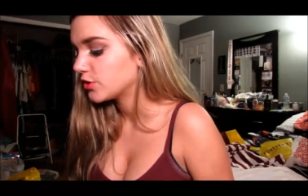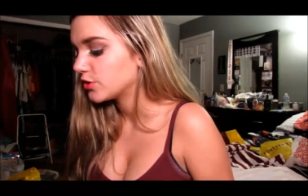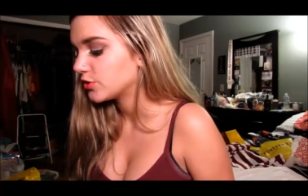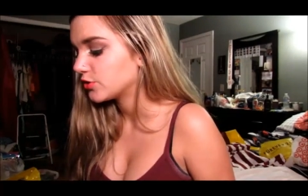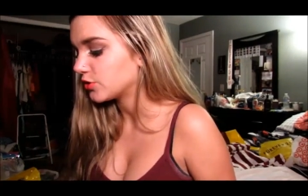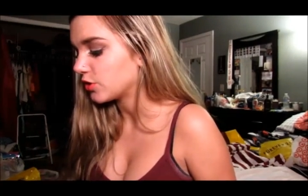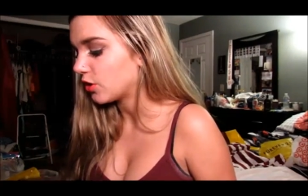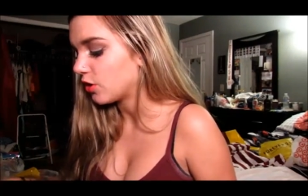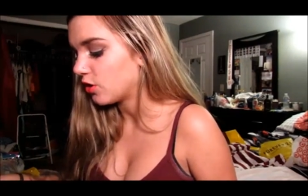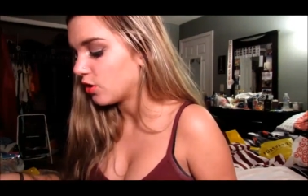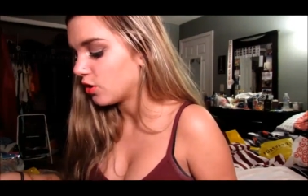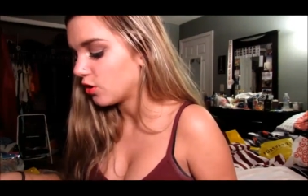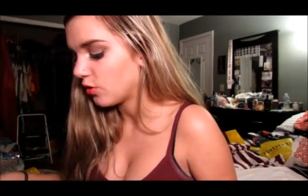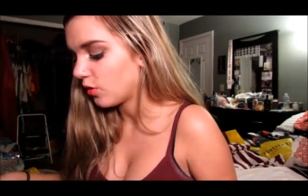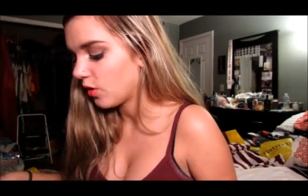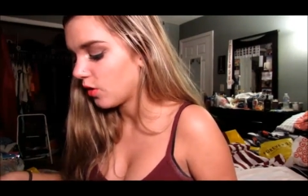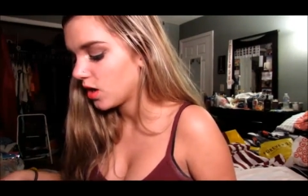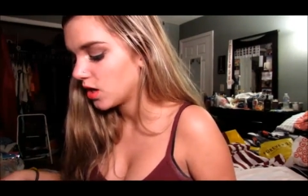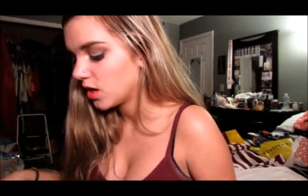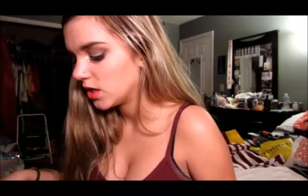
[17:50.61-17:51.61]

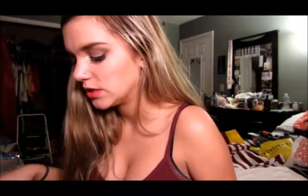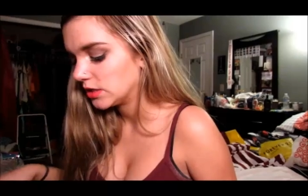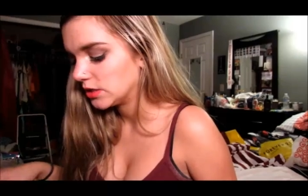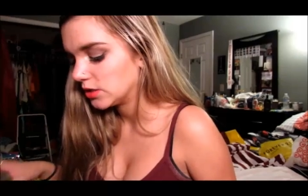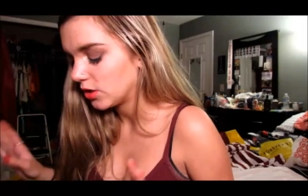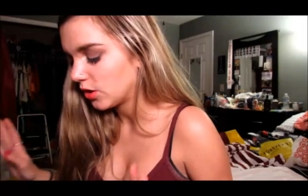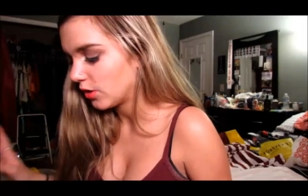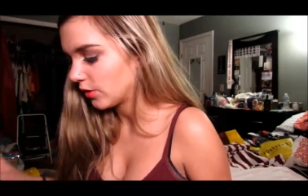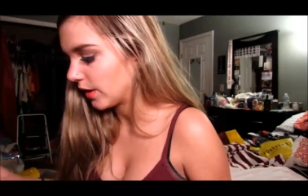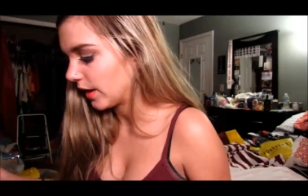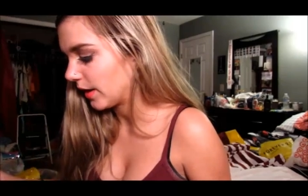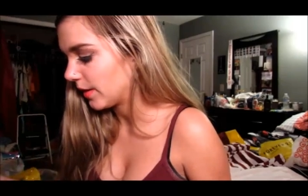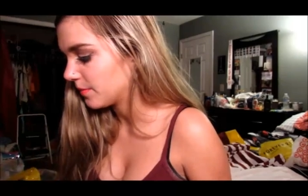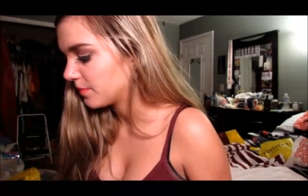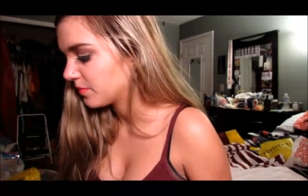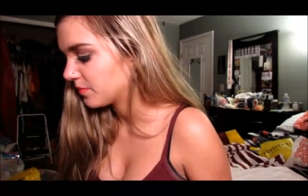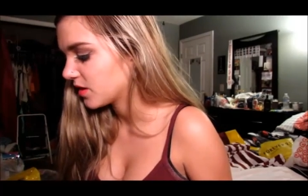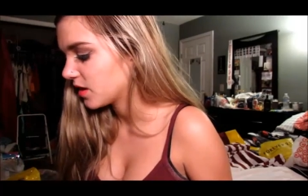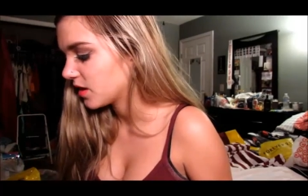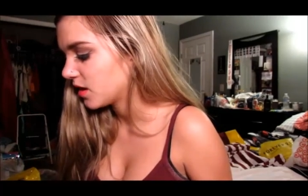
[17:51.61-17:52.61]
So okay,
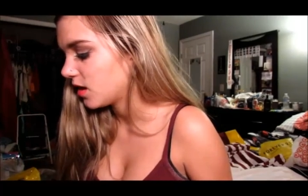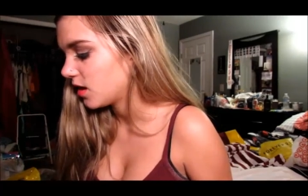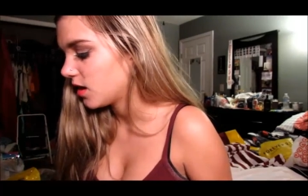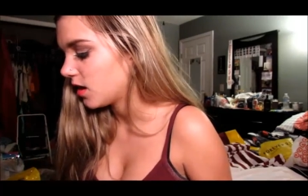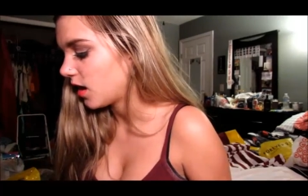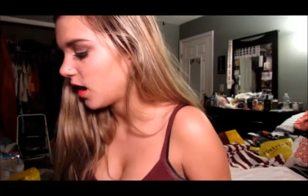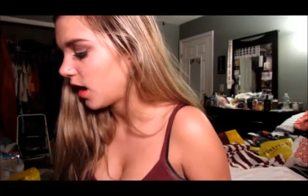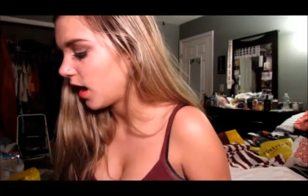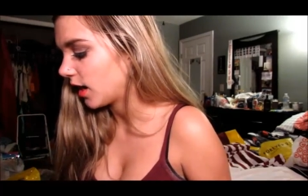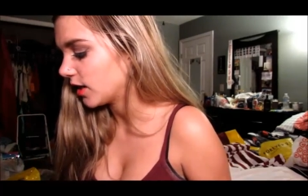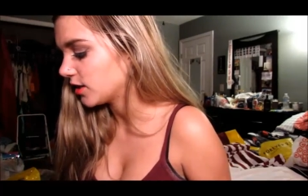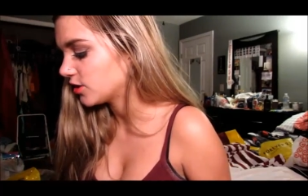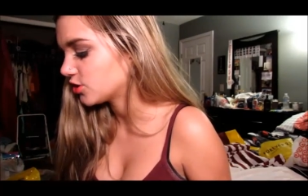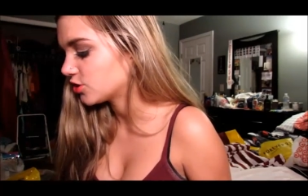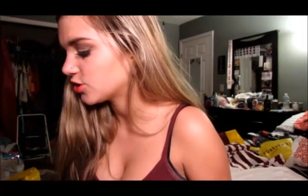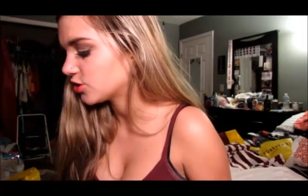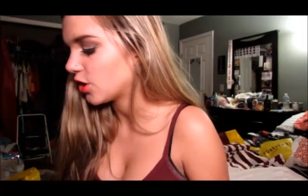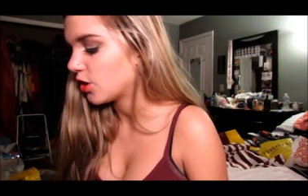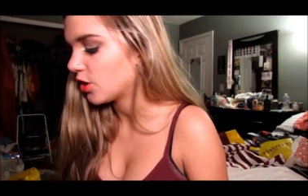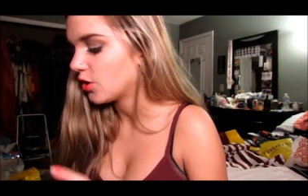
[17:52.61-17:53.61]
I
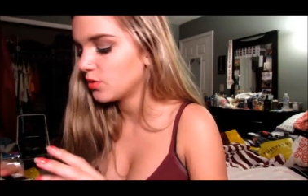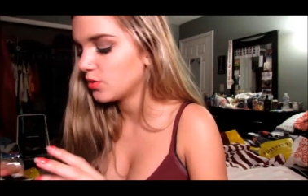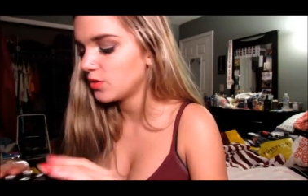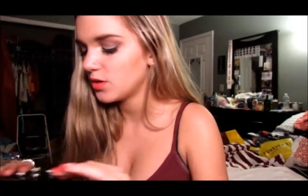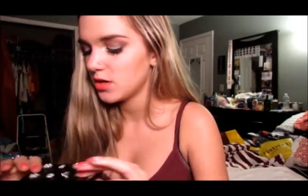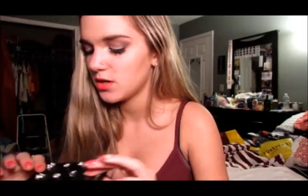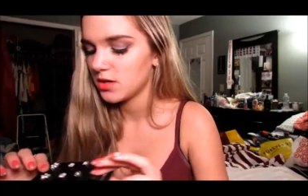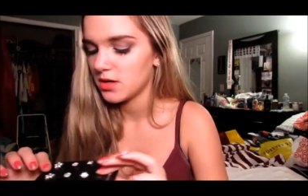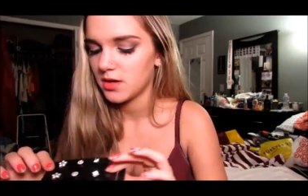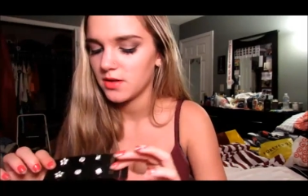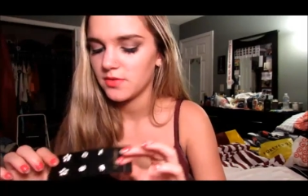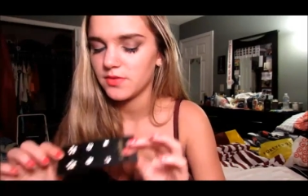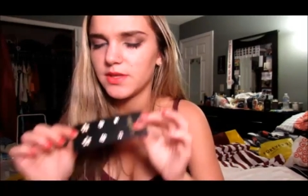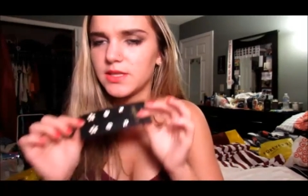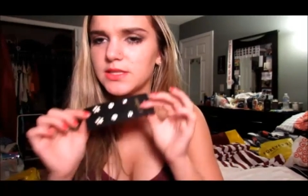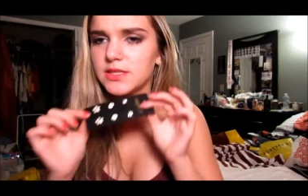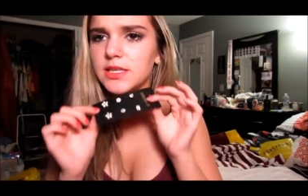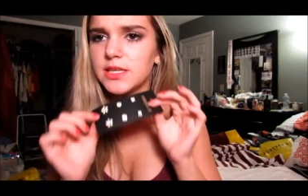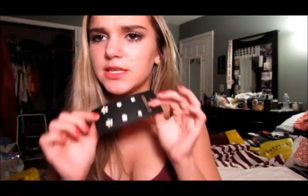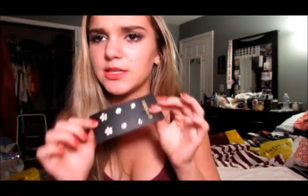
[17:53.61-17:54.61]
showed
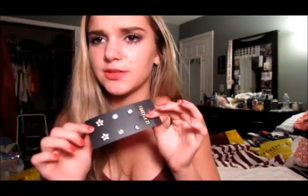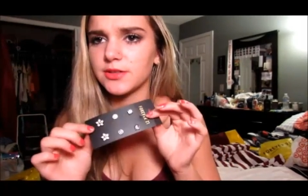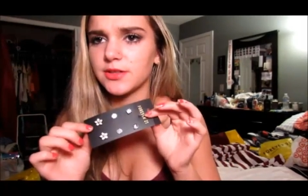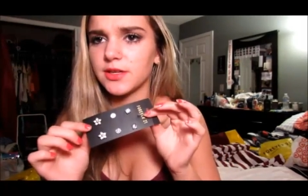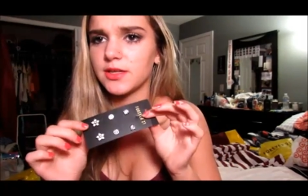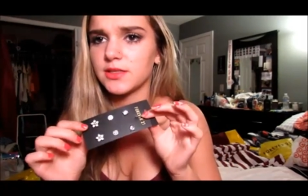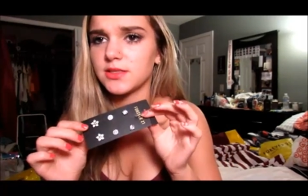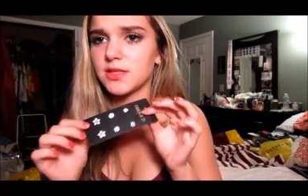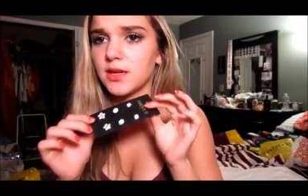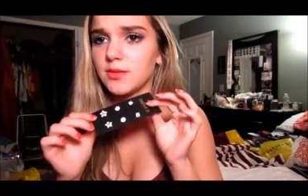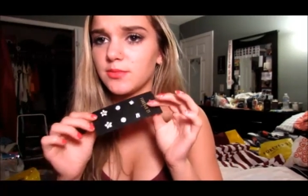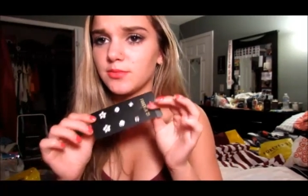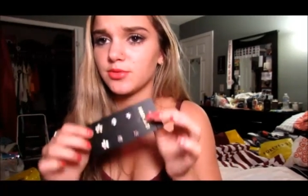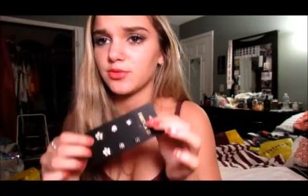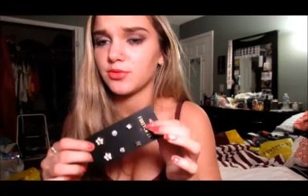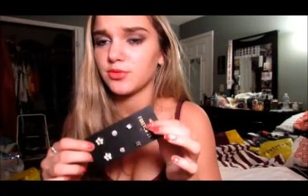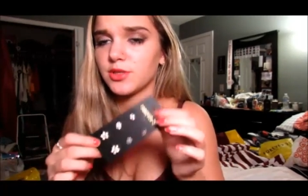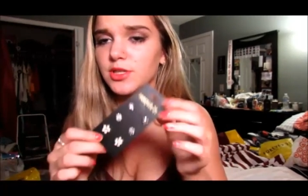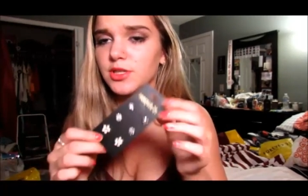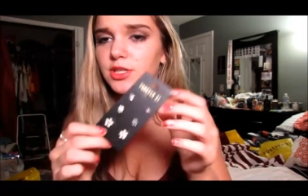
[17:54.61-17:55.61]
these earrings. I'm
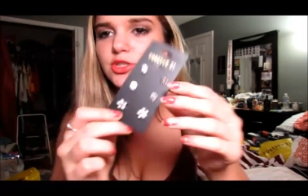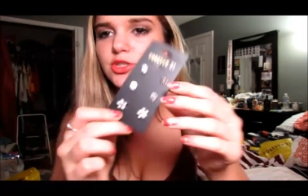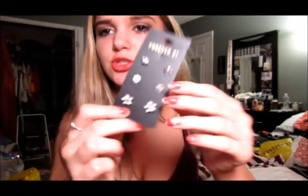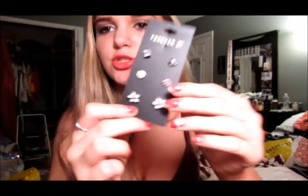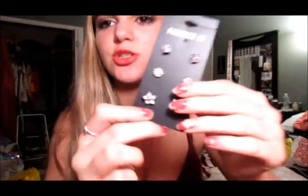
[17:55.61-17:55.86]
pretty